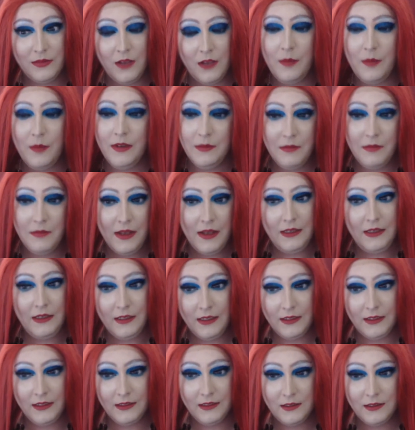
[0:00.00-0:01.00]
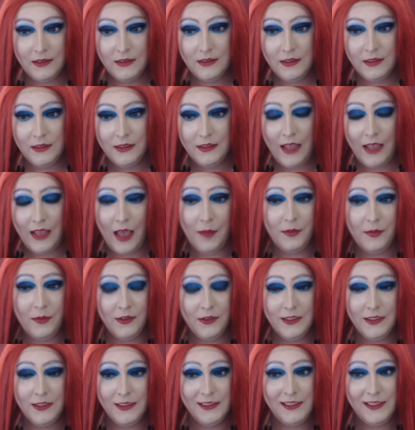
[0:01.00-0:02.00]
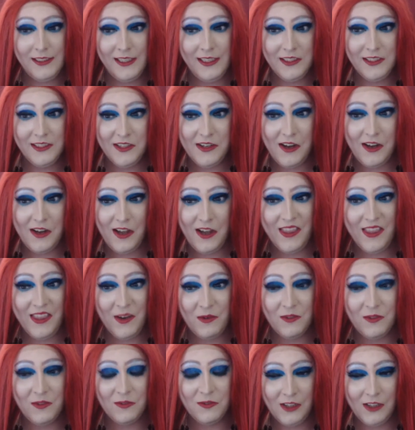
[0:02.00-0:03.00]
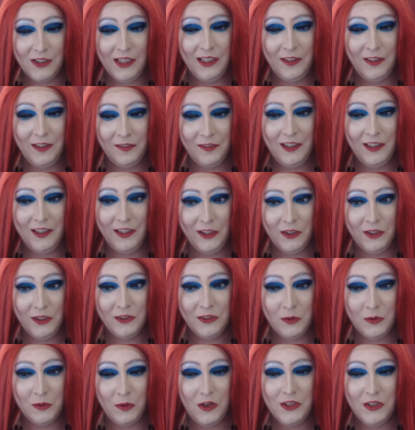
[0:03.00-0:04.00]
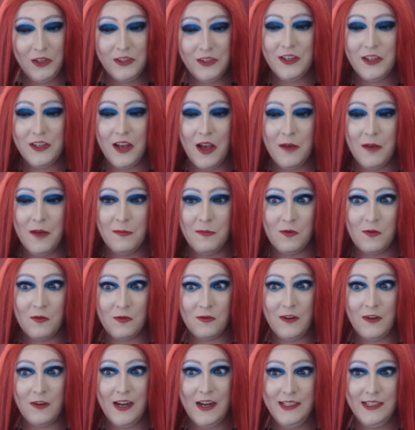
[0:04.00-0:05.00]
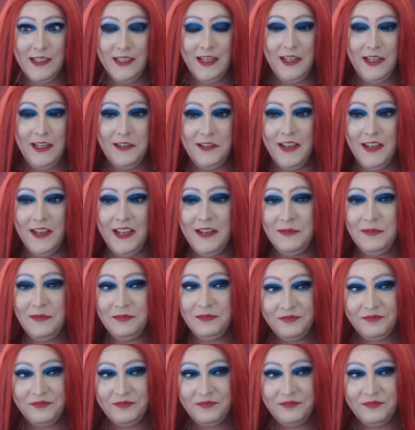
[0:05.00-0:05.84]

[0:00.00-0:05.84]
I mean, many things happened in season 9 that were really, really good to watch. Great TV.